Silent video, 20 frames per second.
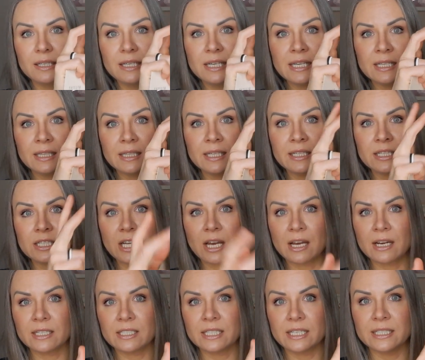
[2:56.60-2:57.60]
neatly
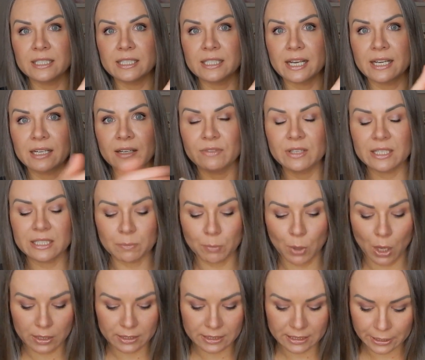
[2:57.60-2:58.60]
tucked inside of this
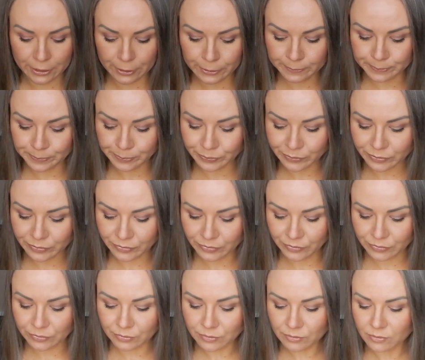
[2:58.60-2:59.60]
box here.
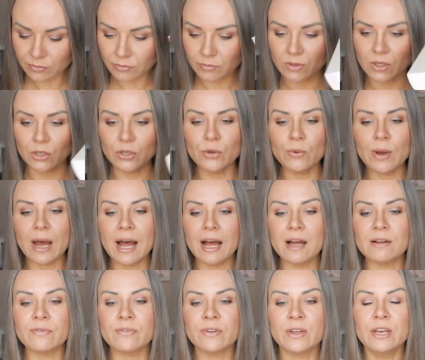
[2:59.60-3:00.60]
You
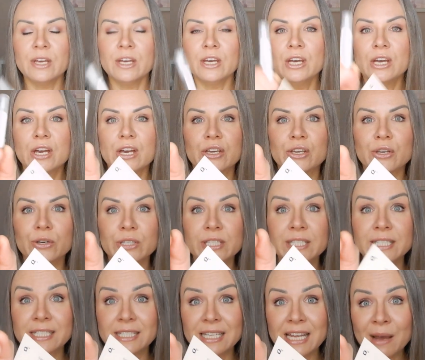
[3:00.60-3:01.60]
have your
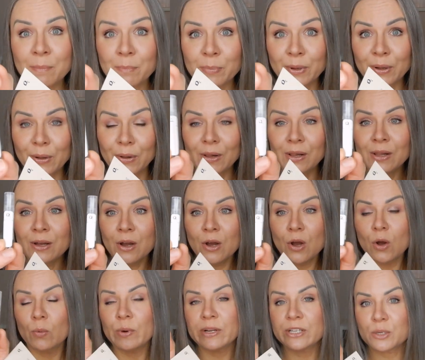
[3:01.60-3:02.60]
sample,
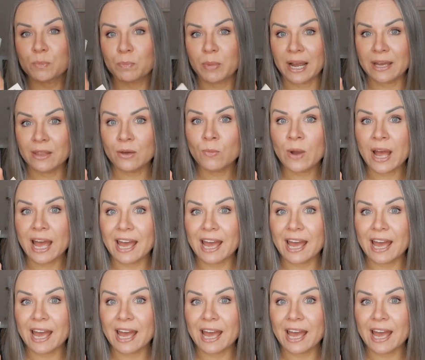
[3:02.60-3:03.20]
which by the